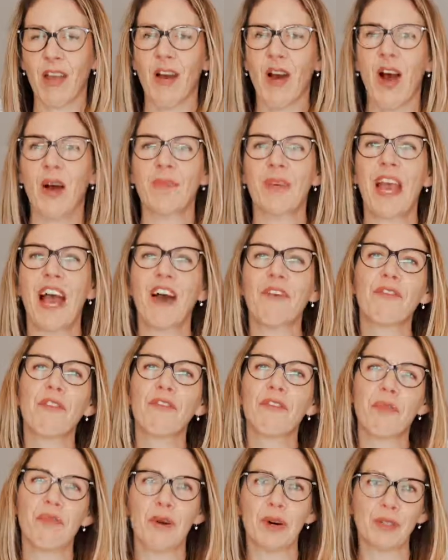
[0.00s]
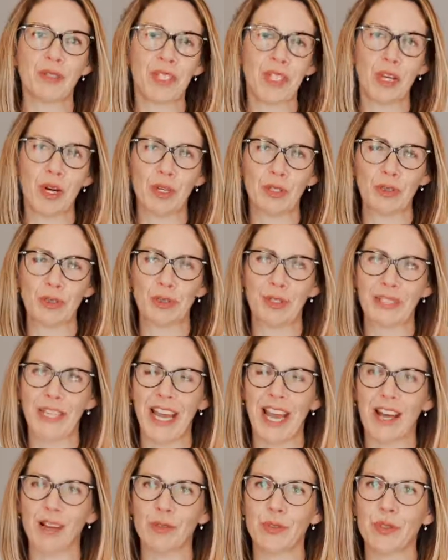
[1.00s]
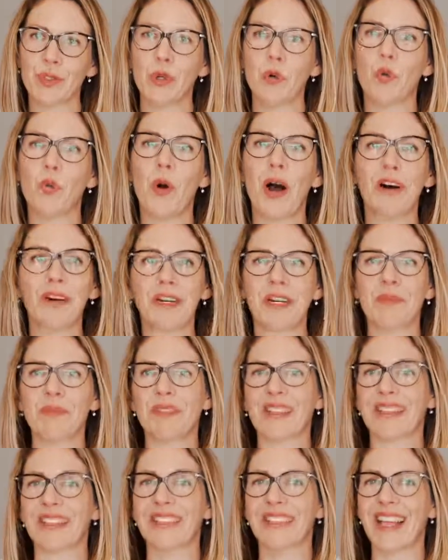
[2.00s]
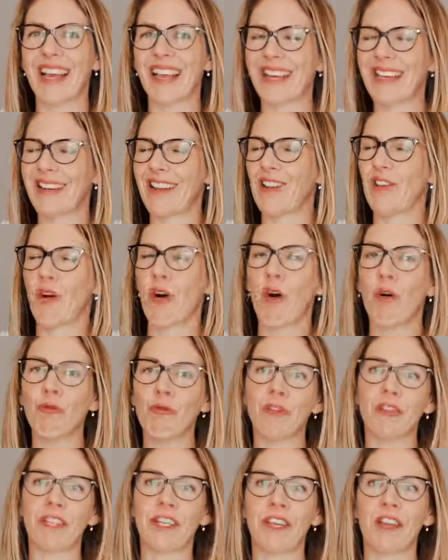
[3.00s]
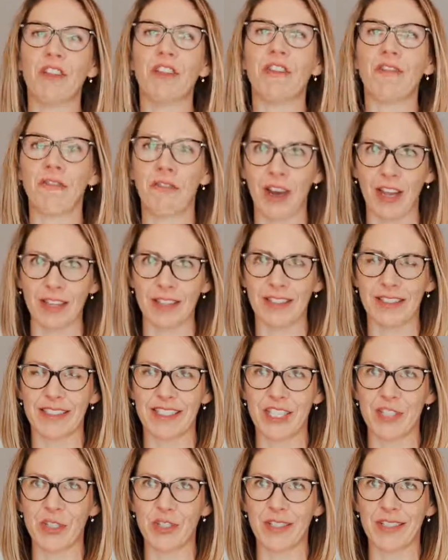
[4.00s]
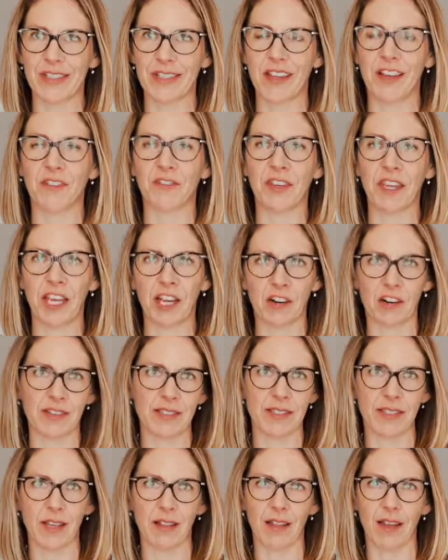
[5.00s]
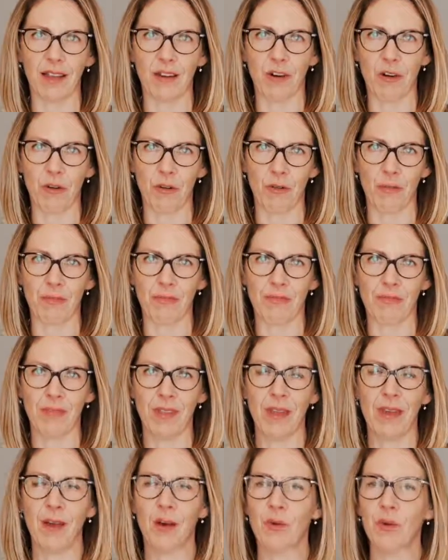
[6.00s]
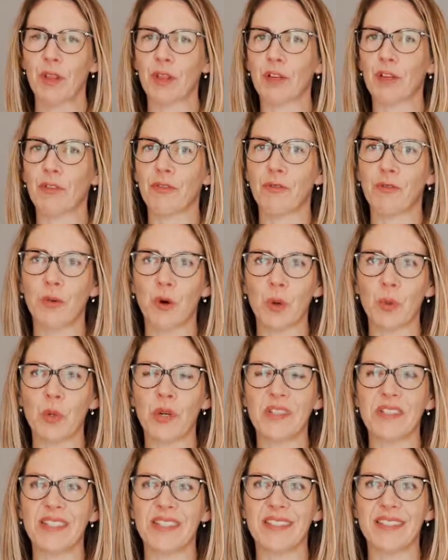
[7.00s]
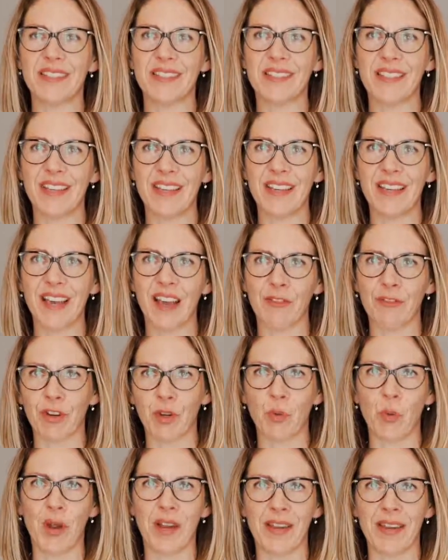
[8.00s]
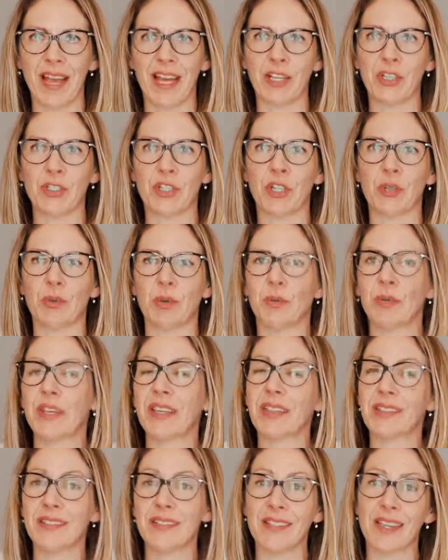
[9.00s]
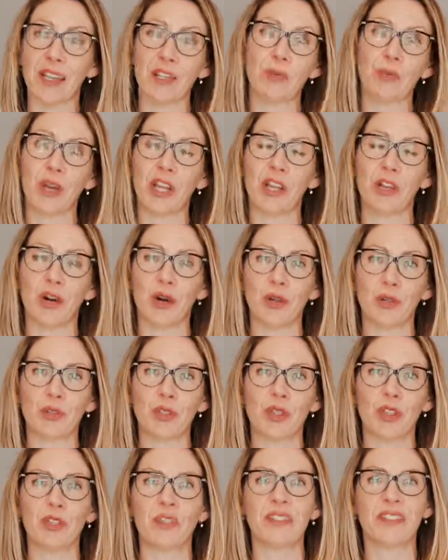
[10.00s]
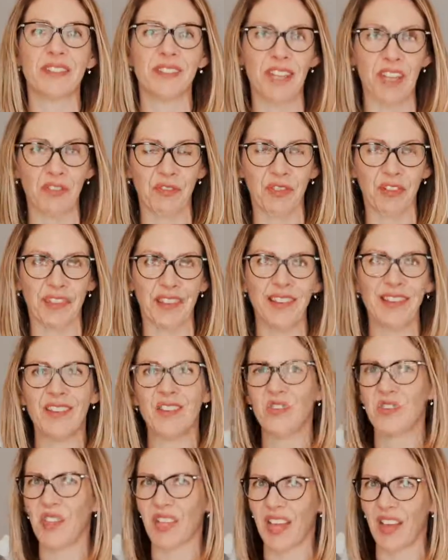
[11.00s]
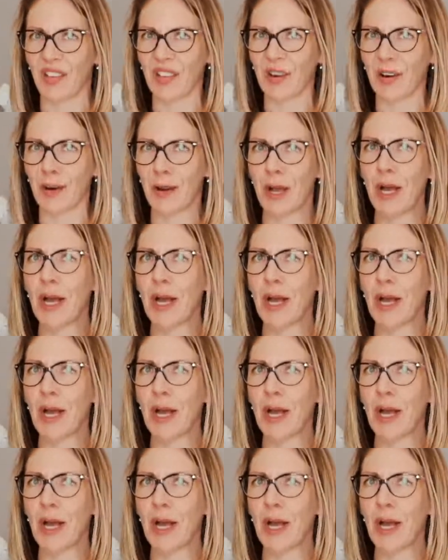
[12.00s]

On behalf of the Multicultural Council, welcome to the second and hopefully the final edition of Carousel at Home. We look forward to seeing everyone next year when we can celebrate culture safely together.